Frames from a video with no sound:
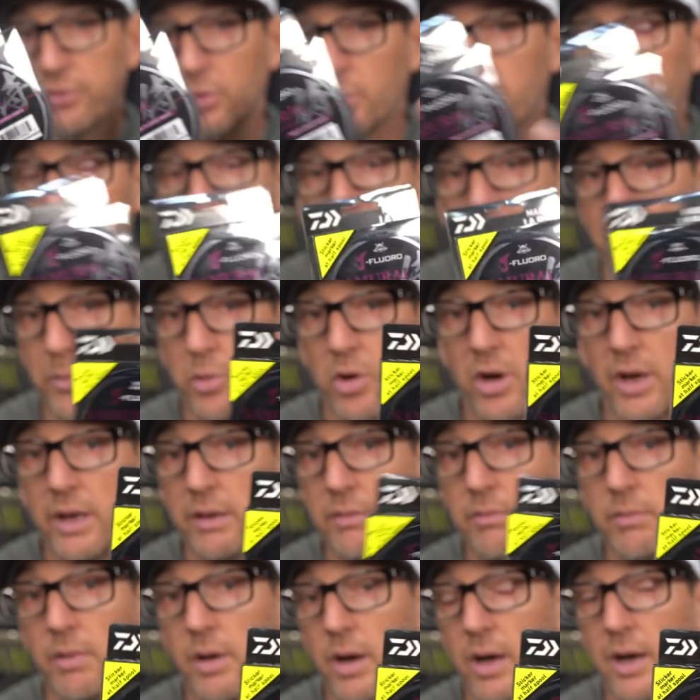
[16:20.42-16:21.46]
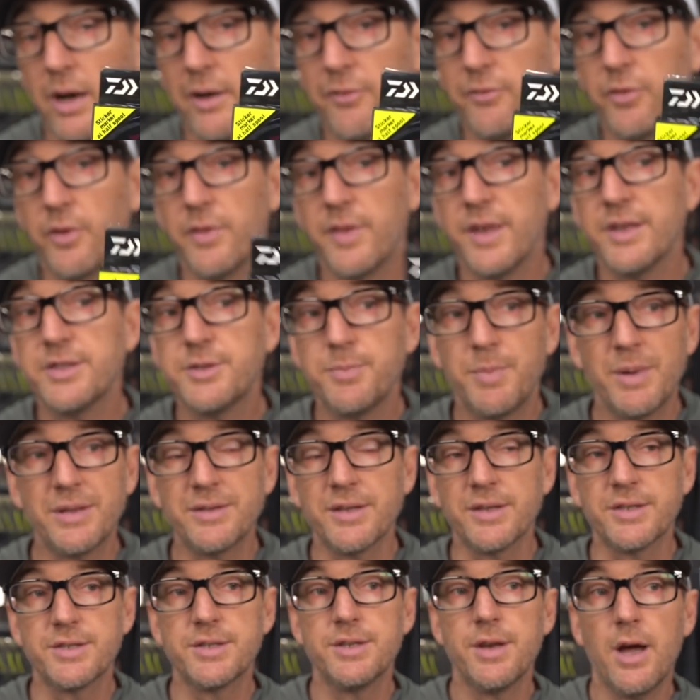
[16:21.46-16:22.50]
Fluoro Samurai uh, for this
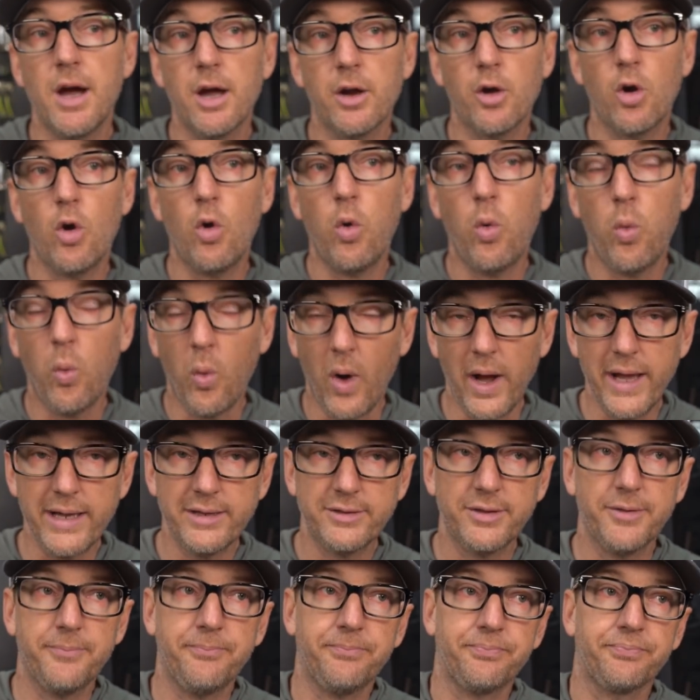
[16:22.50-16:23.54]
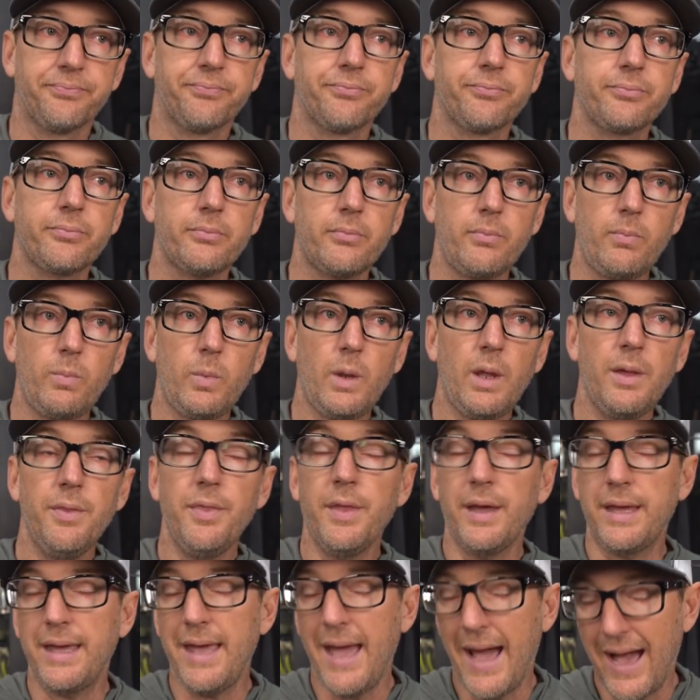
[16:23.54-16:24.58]
because it's not quite
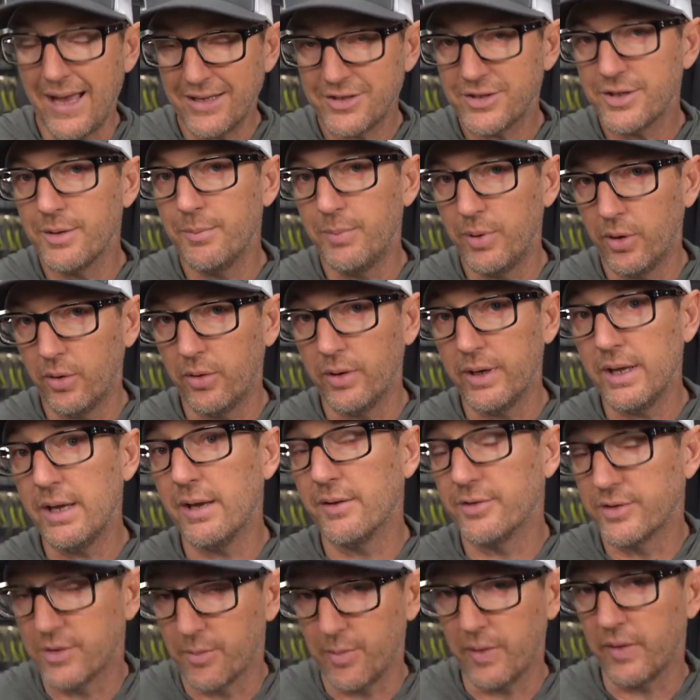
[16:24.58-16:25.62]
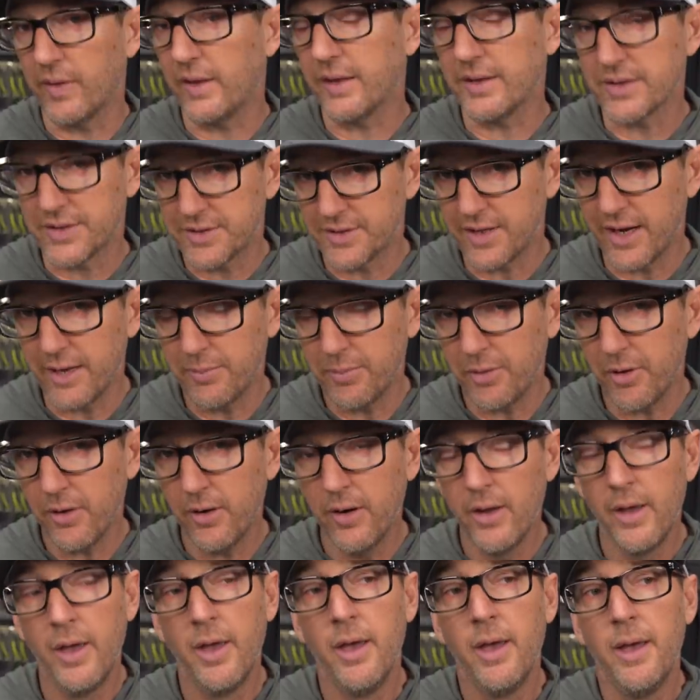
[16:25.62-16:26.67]
the castability of something like a sniper,
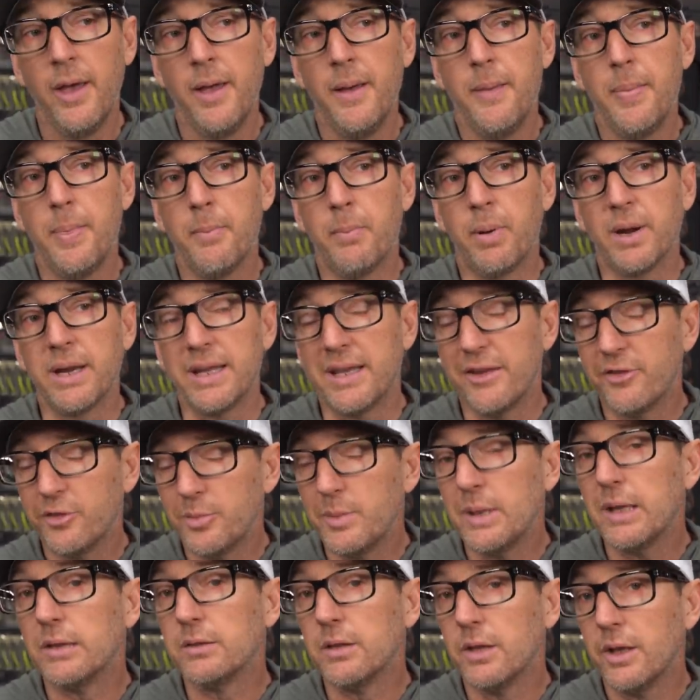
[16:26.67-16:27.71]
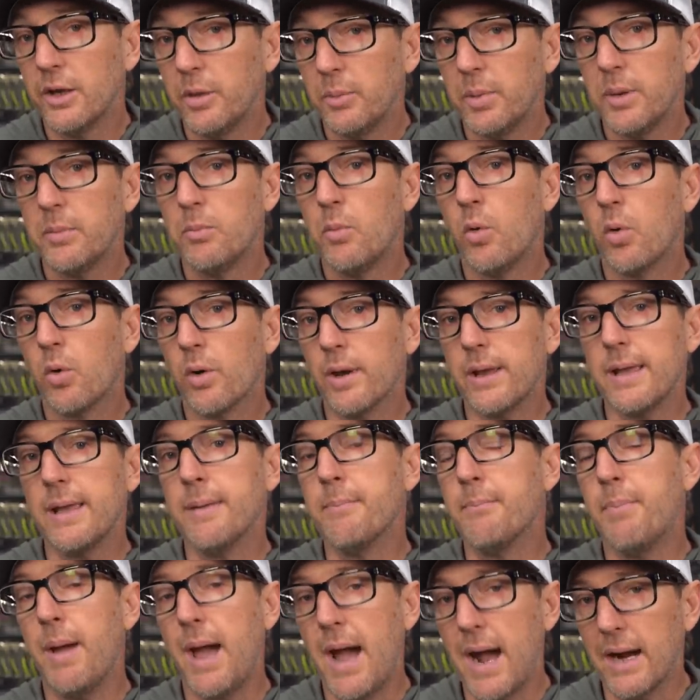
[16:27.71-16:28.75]
but it gives me a little bit more
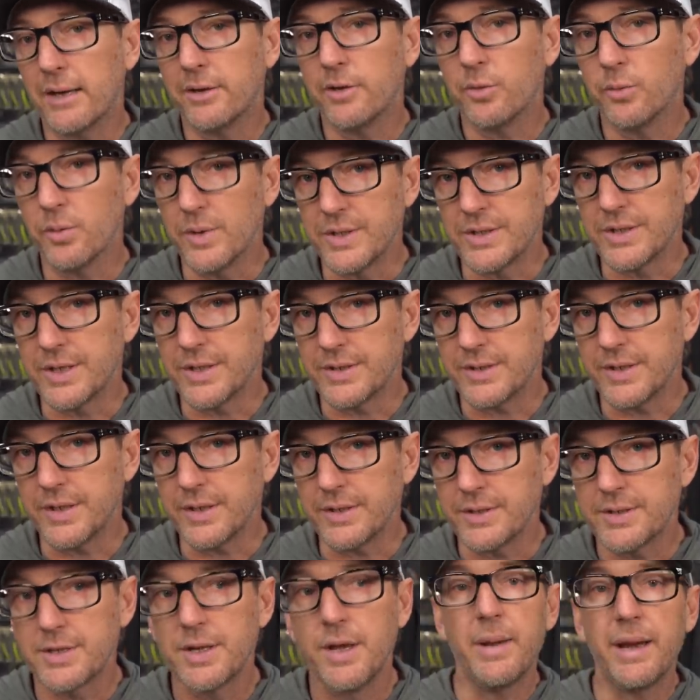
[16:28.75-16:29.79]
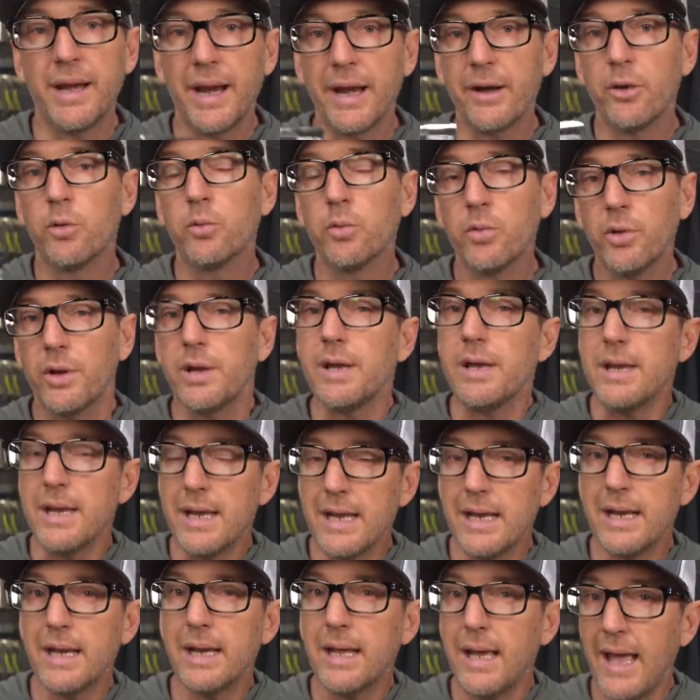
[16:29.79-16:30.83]
impact resistance. And I don't really
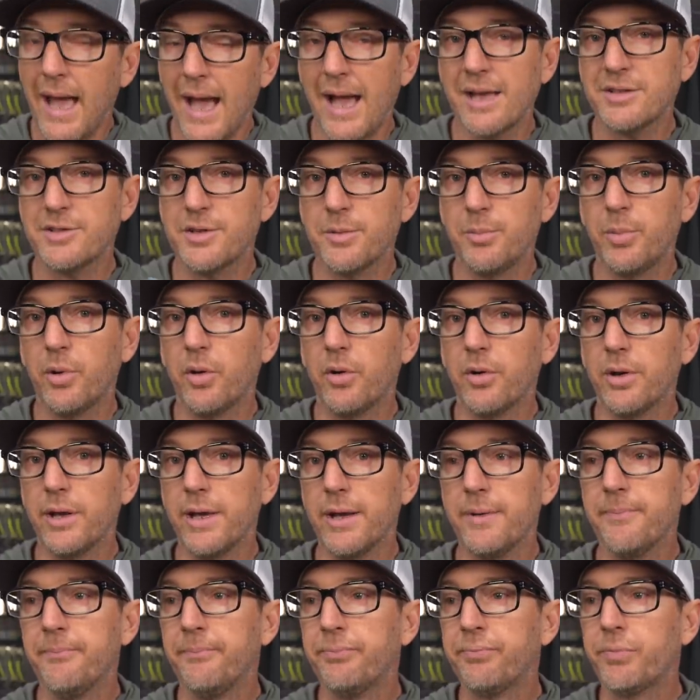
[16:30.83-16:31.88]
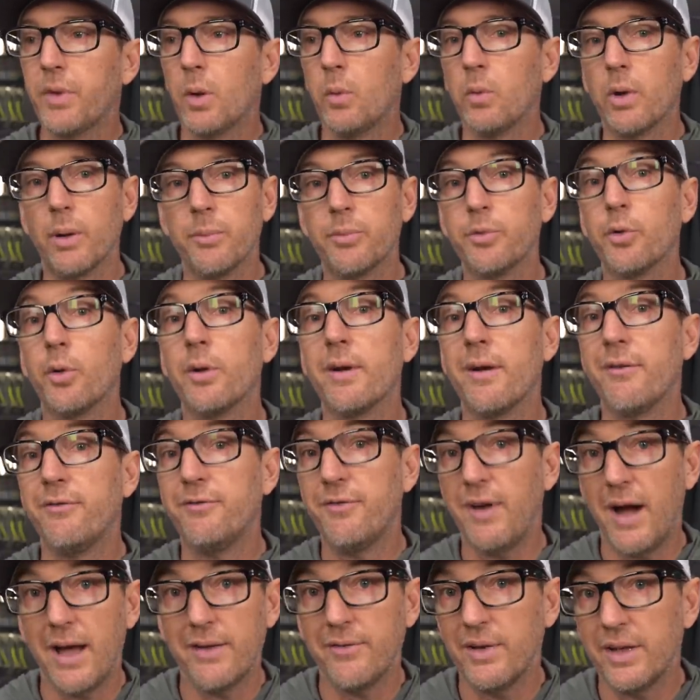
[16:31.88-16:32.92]
need castability when I'm throwing a
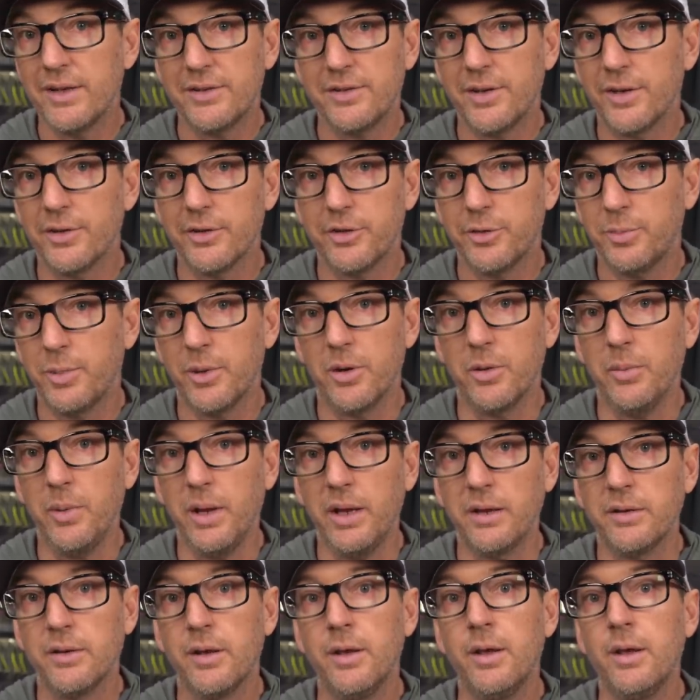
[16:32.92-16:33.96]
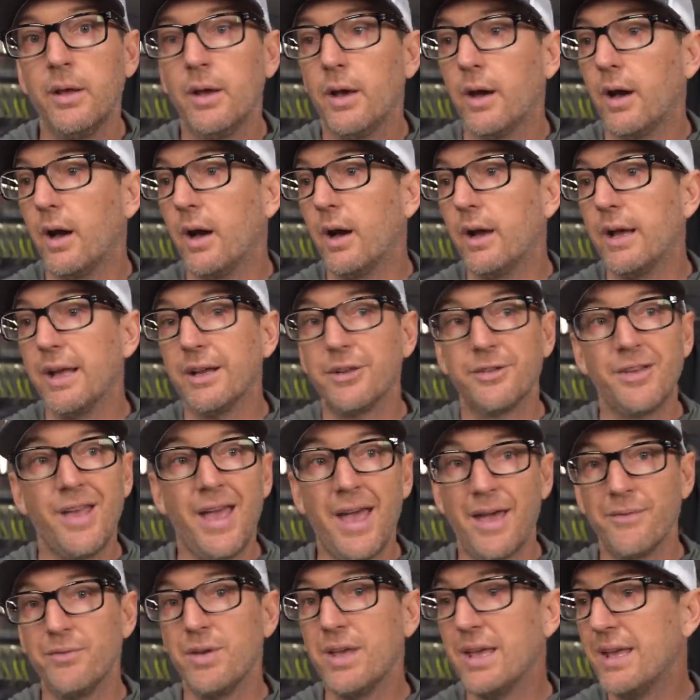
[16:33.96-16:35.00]
5 8 ounce spinnerbait. Uh, it's
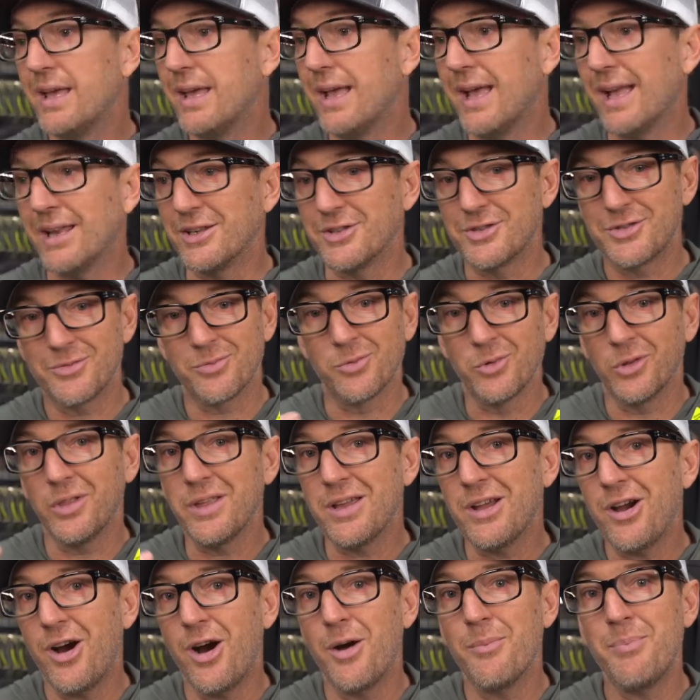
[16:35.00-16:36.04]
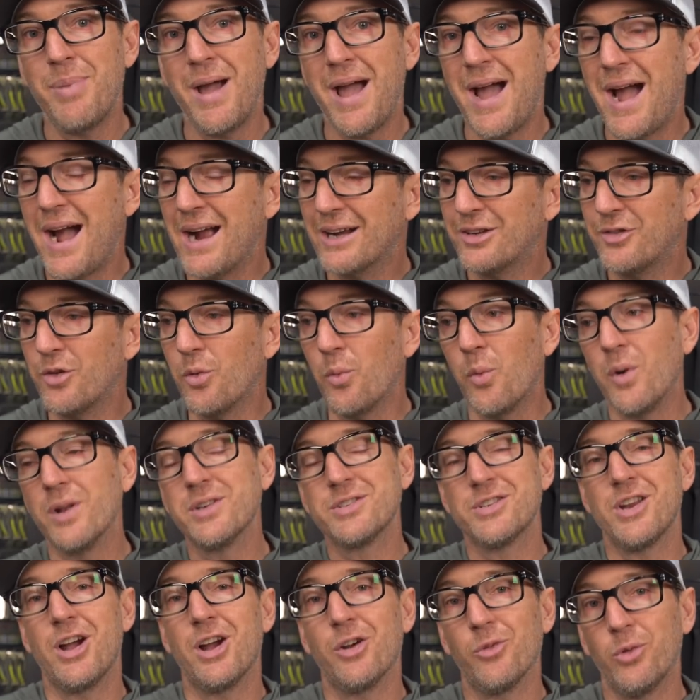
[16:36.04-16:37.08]
heavy, it's really compact, the
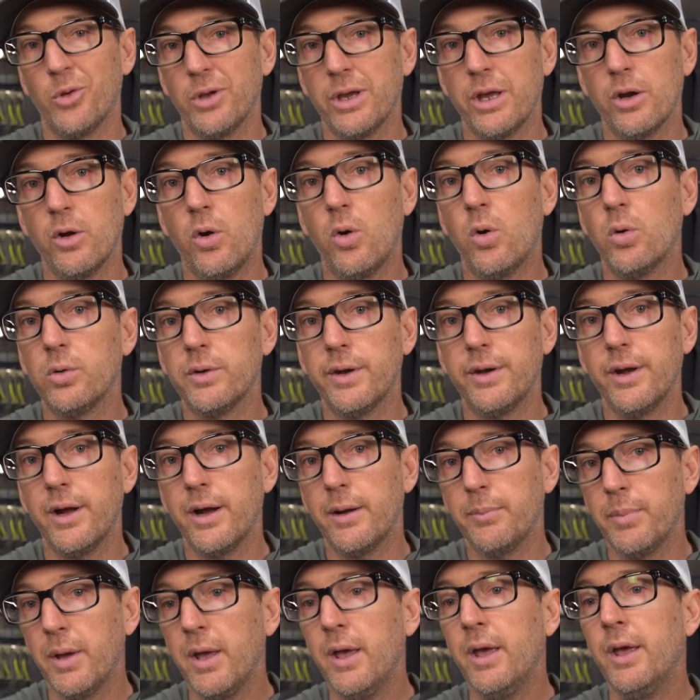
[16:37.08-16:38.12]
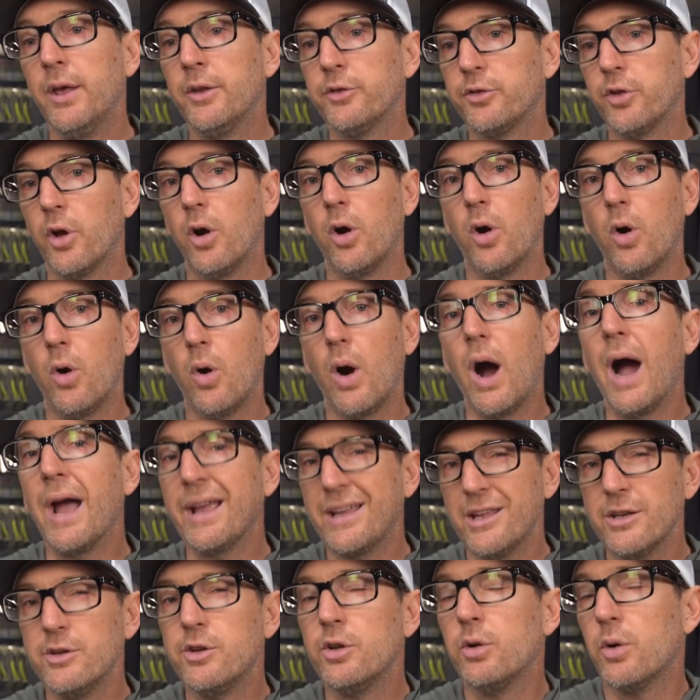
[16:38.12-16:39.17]
wind's not really gonna hold it up. So I
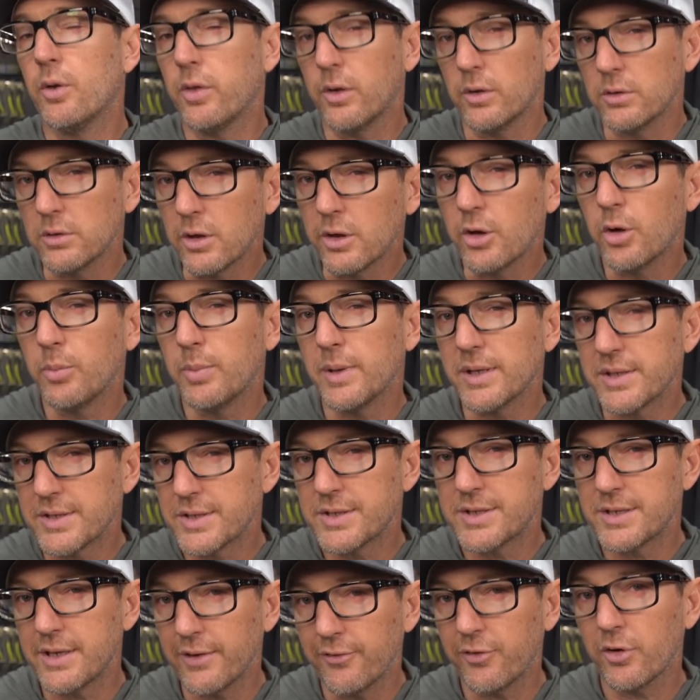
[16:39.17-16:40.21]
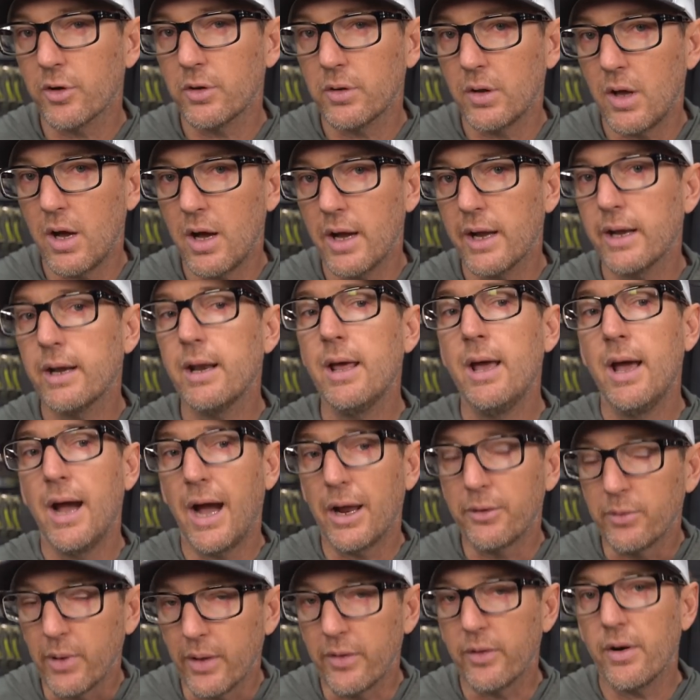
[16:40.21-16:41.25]
can do with a little bit stiffer line.
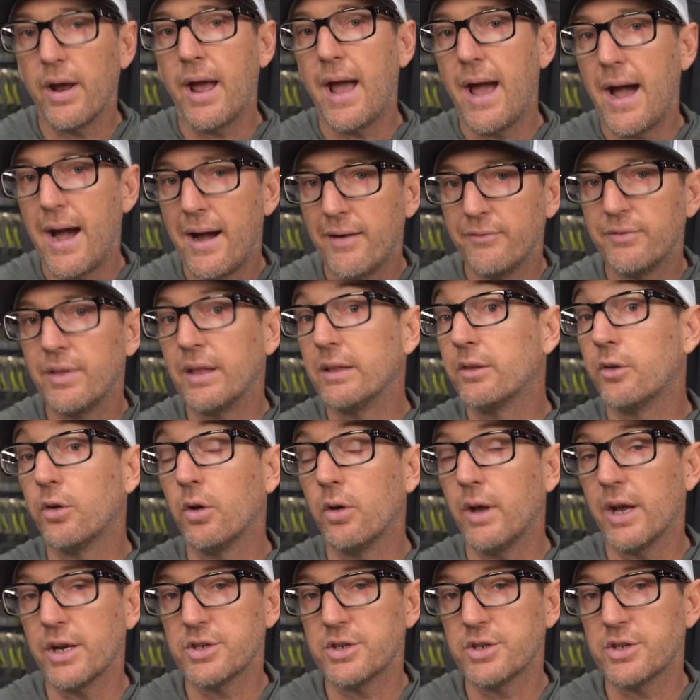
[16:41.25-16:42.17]
I'd rather have that little